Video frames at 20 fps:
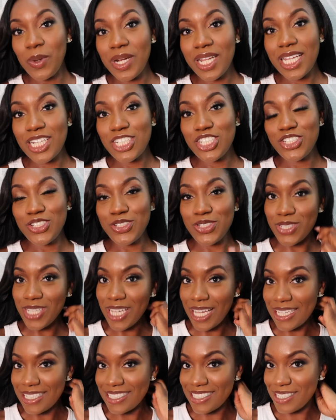want to introduce you
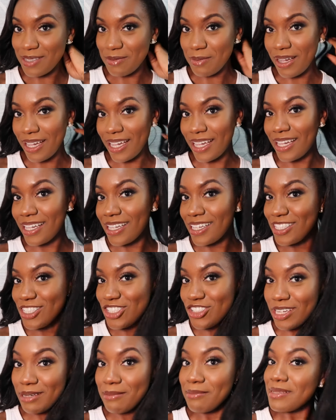guys to my
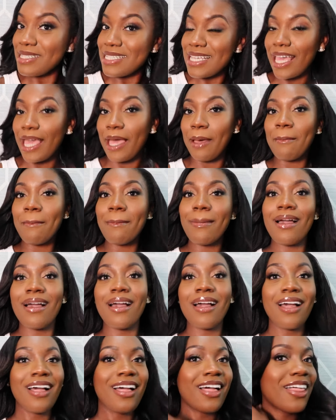dream team
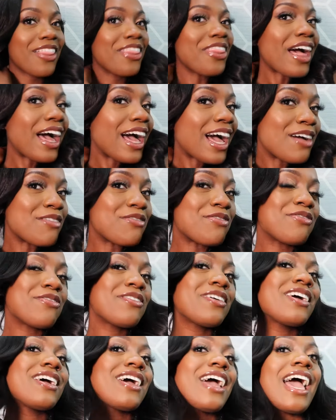that
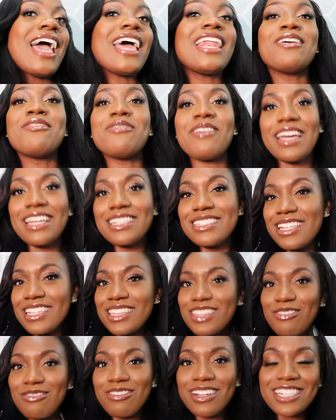have
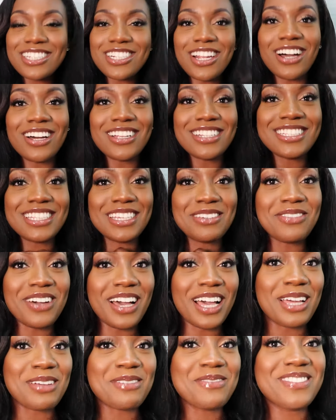elevated the rich auntie
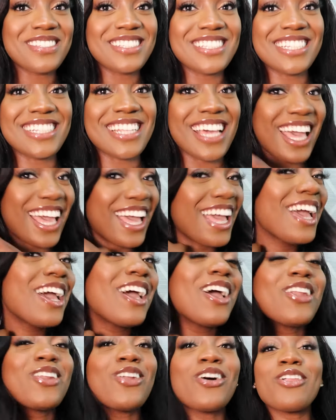vibes today.
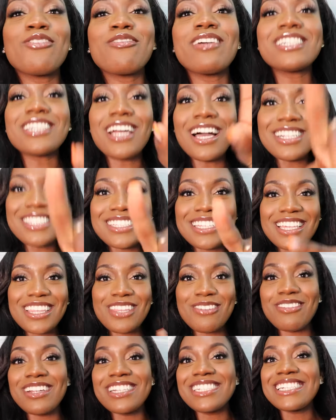Not the rich auntie,
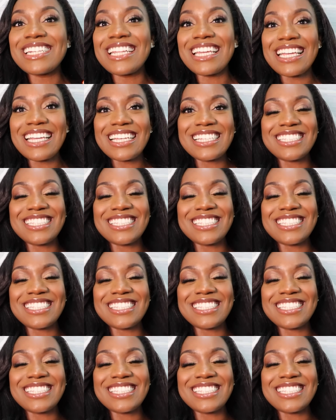the rich niece.